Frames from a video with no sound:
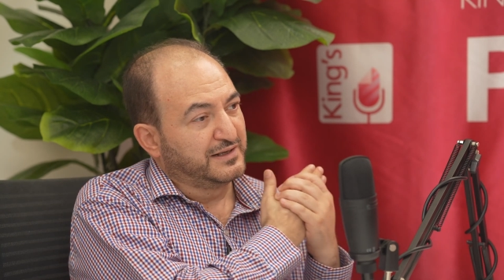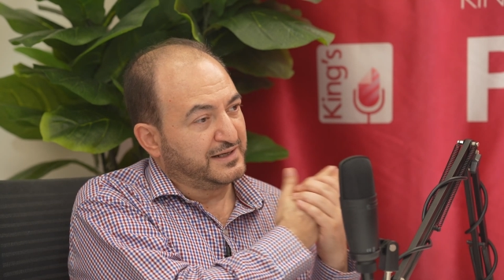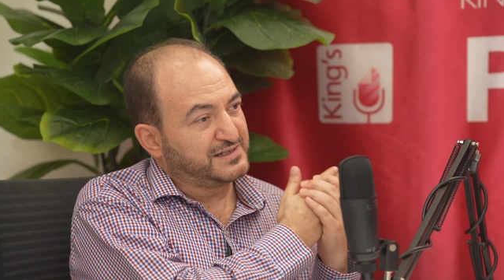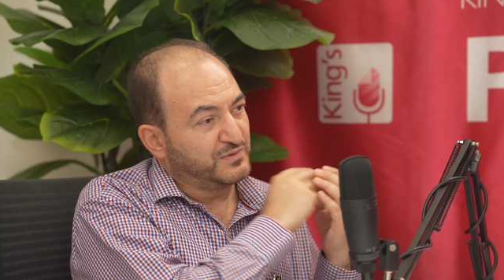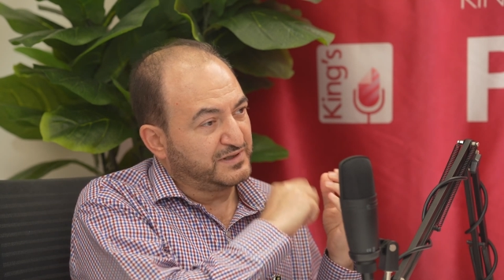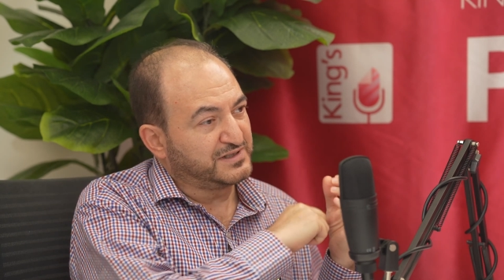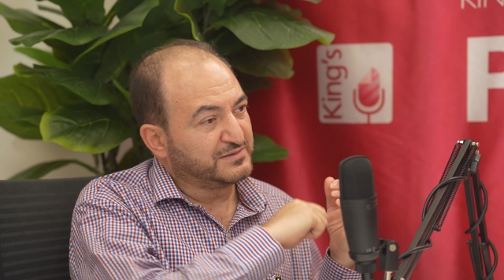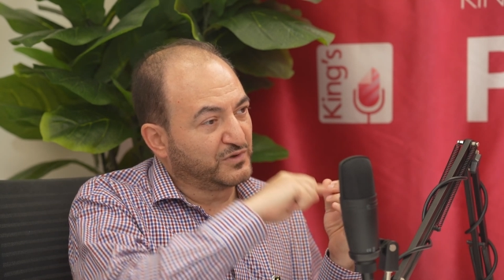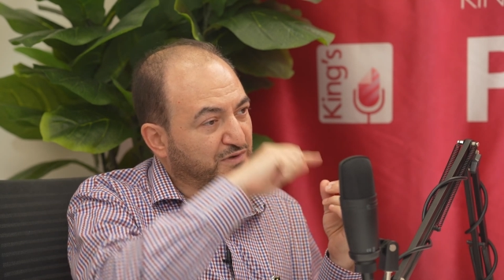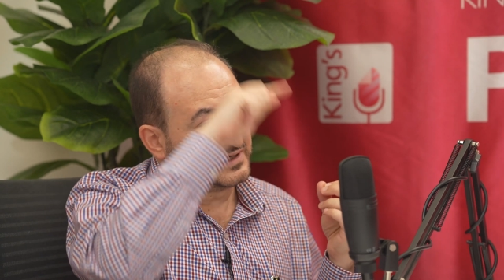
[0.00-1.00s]
that's when the
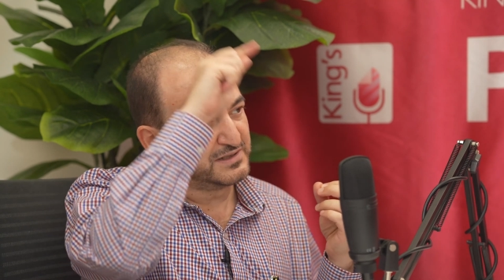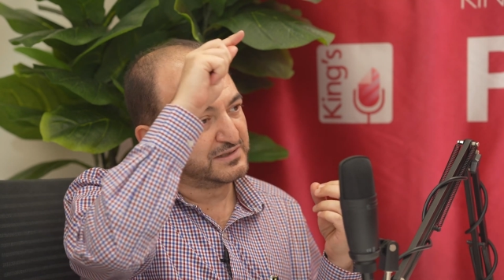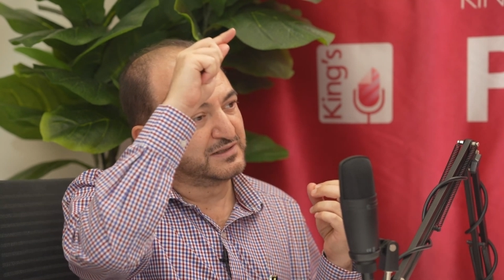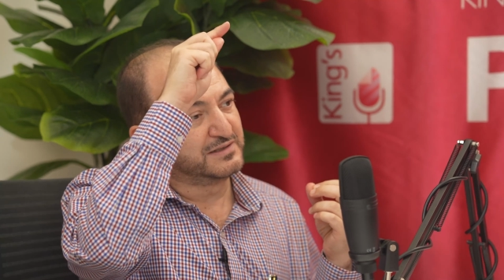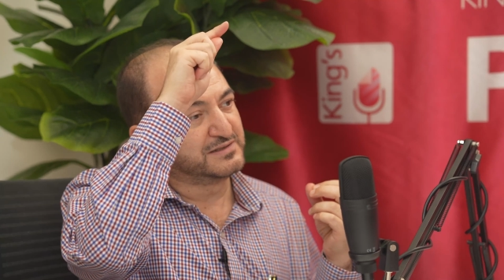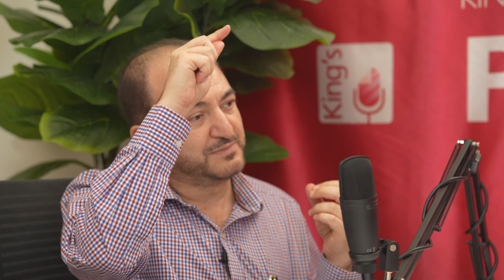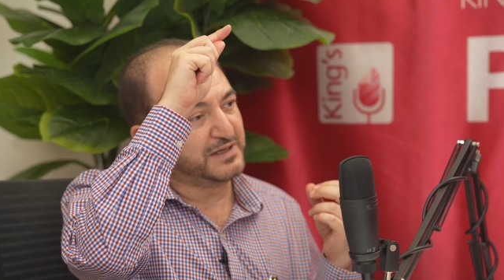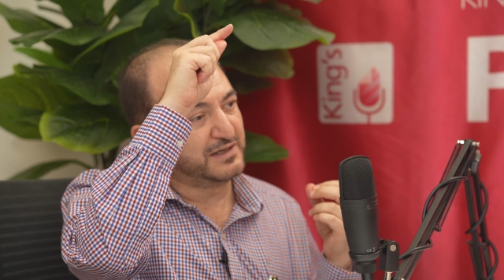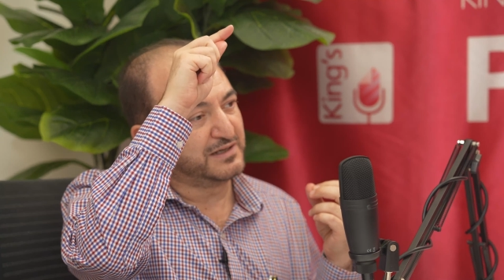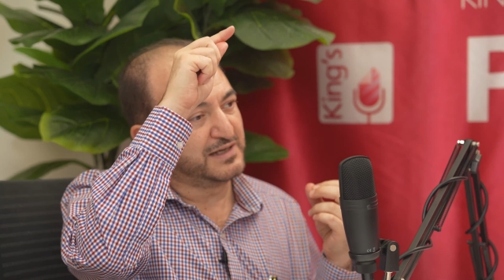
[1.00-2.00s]
smoking uh,
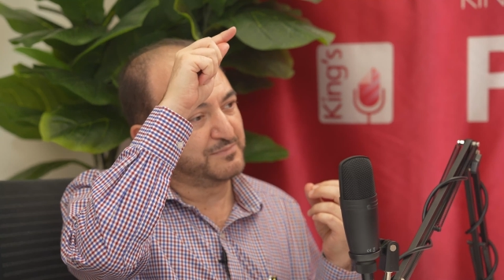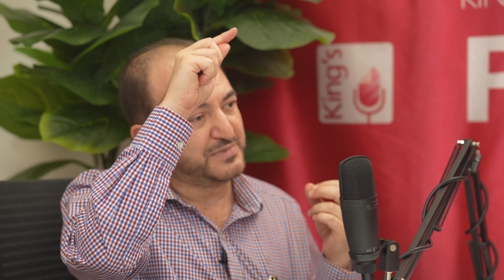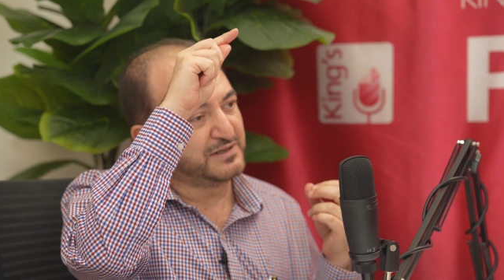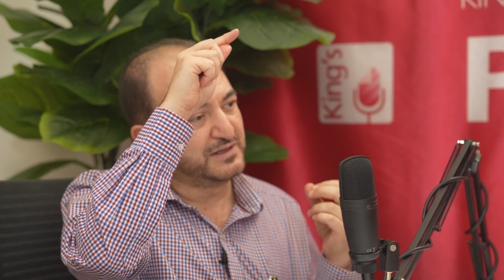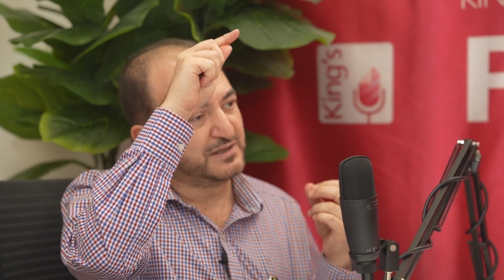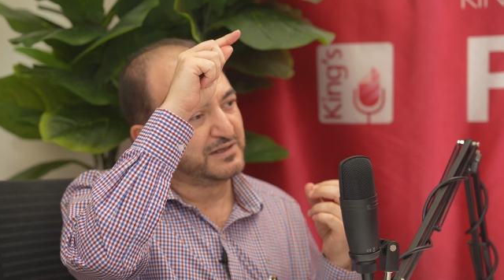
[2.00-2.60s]
spike happened.